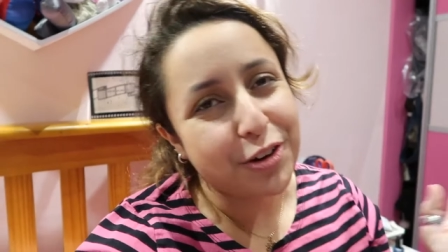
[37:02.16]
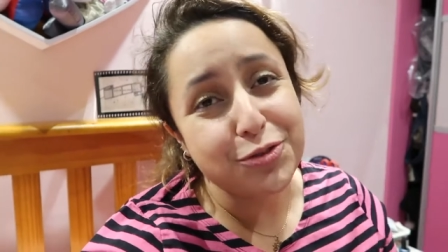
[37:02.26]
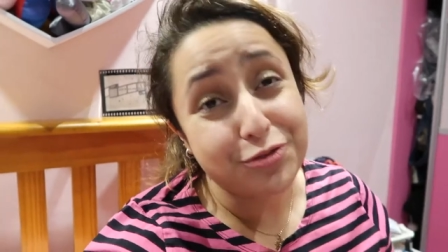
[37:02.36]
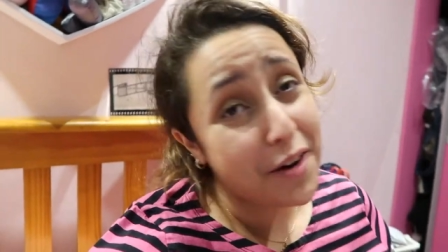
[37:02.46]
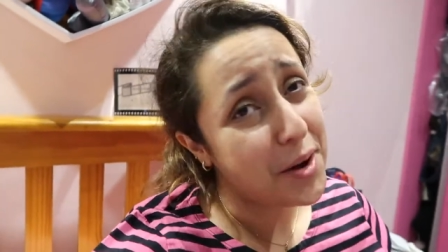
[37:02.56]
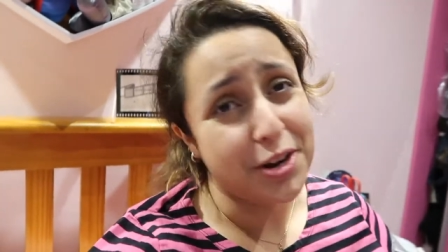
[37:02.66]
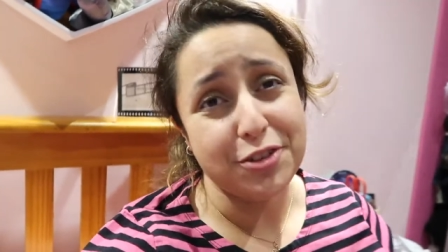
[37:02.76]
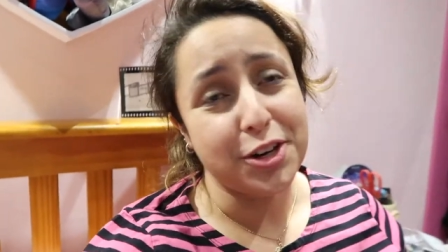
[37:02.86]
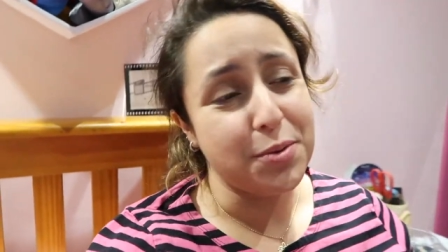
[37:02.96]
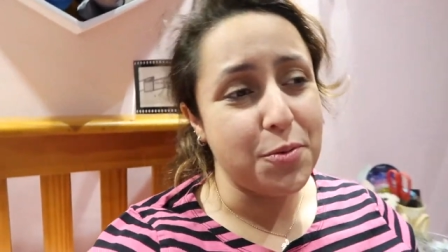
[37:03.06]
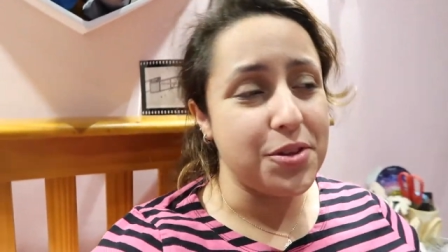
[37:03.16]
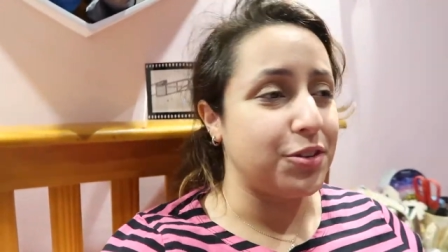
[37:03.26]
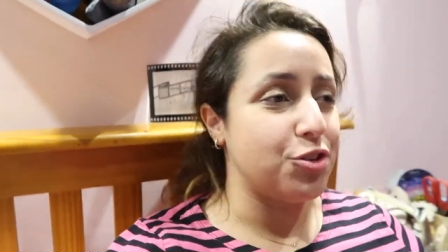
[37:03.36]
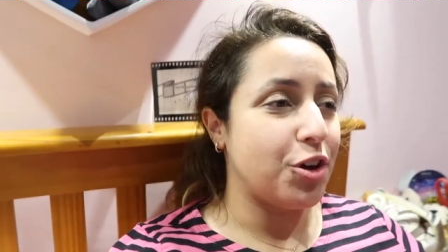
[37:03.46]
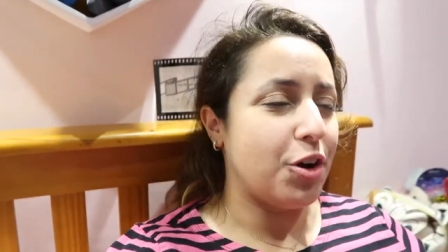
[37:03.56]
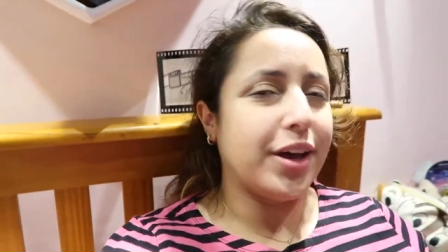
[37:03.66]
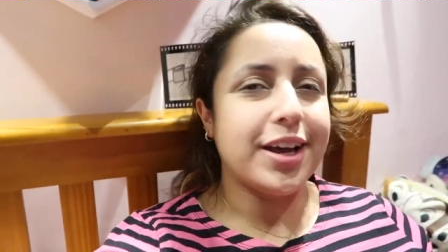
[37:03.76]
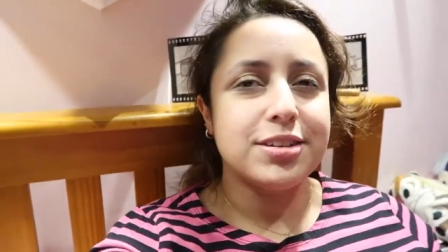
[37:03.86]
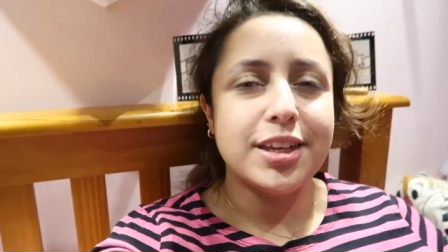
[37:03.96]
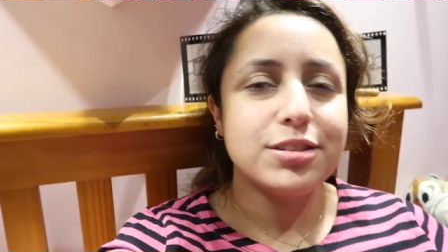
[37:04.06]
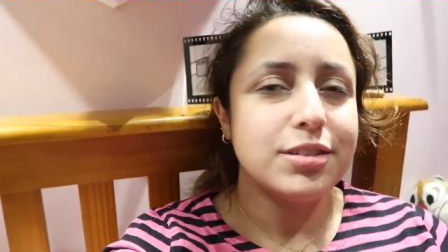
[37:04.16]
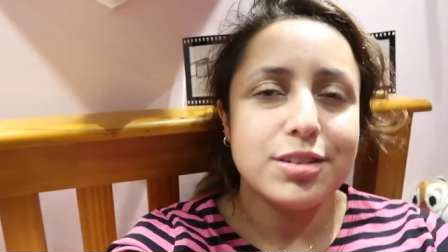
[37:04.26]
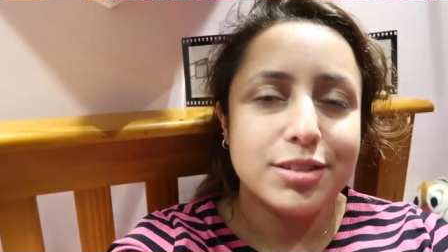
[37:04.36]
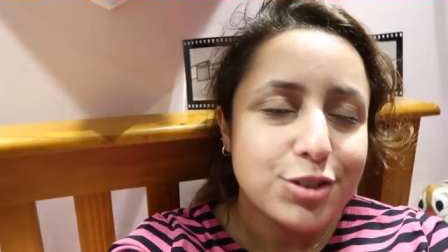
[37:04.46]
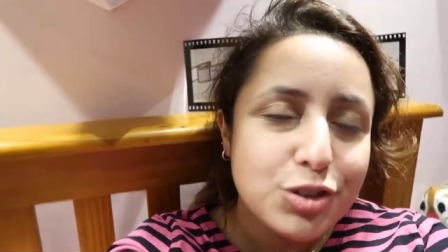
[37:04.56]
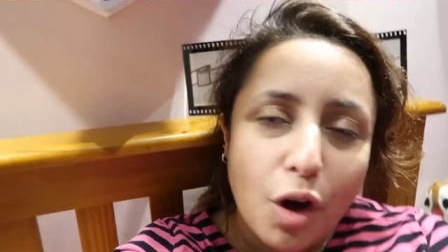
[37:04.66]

was very many funny moments in the show. Like, there's